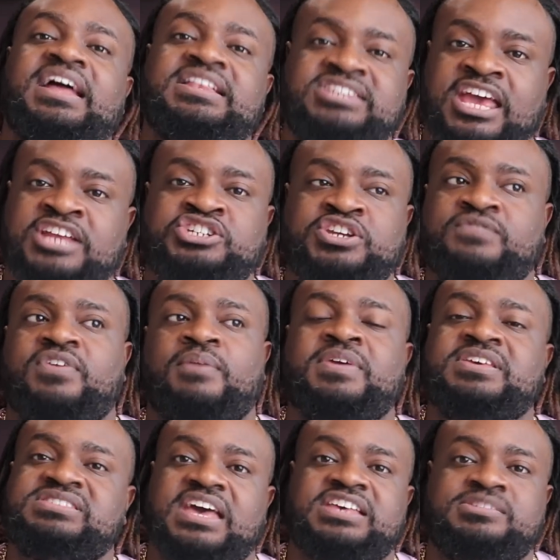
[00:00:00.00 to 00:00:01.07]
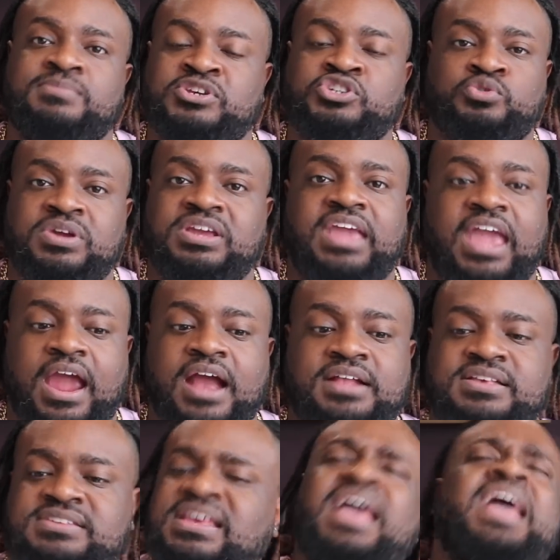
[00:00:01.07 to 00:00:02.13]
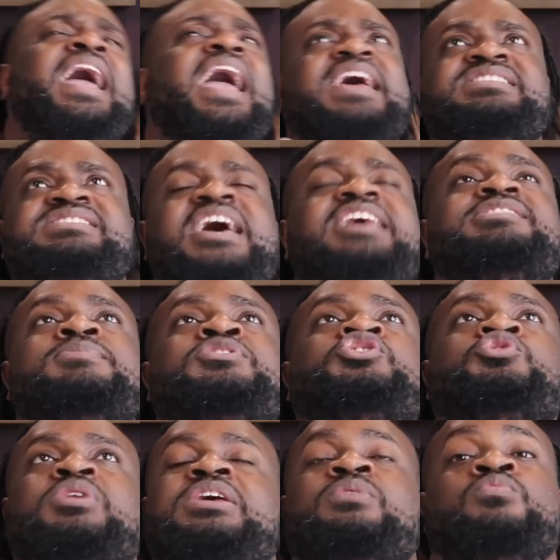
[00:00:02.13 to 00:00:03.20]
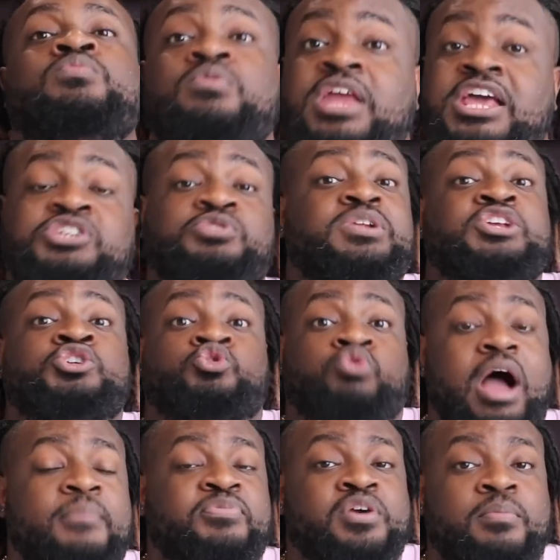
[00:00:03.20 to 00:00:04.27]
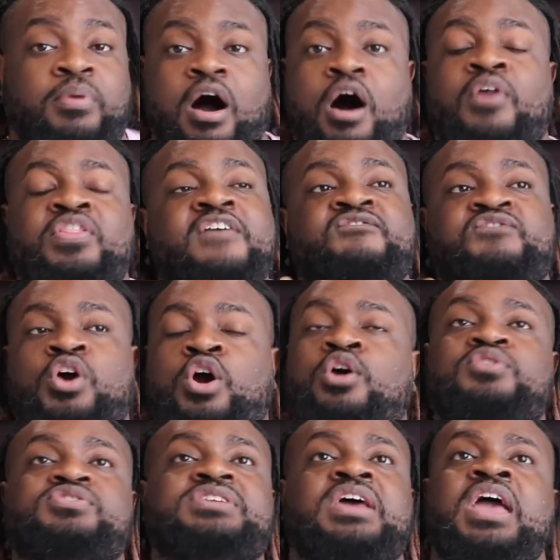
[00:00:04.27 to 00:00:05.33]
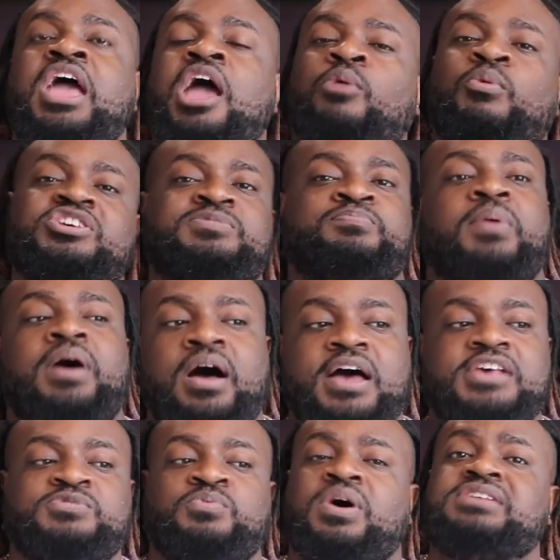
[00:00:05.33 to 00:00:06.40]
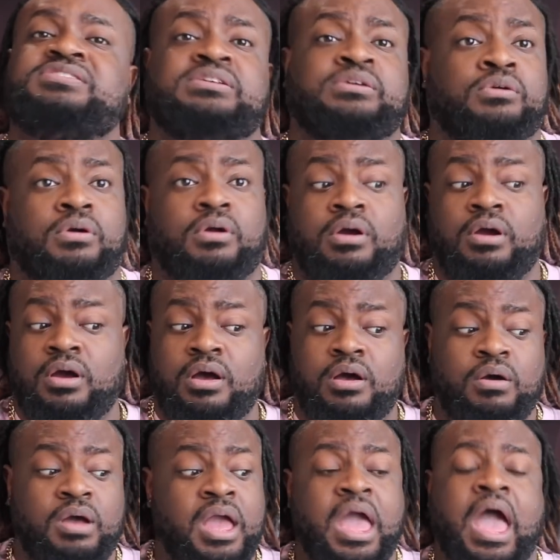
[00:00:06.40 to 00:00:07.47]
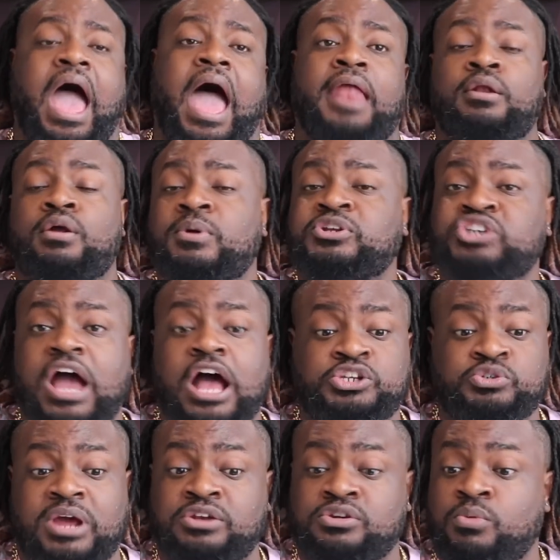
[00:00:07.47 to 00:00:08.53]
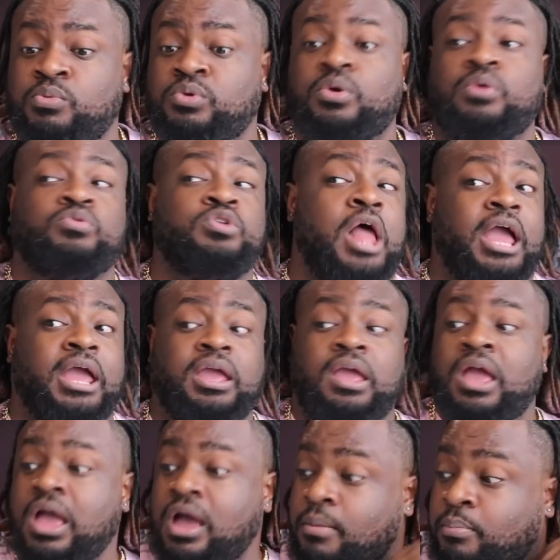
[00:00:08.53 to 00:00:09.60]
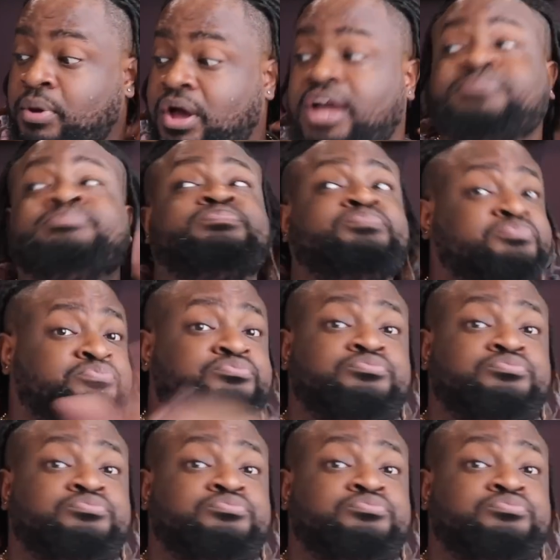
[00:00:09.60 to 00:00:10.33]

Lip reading: attention from these Sesame Street characters. And Sesame Street literally dropped the ball. The first response was, girl, I don't know what y'all trying to do, like, but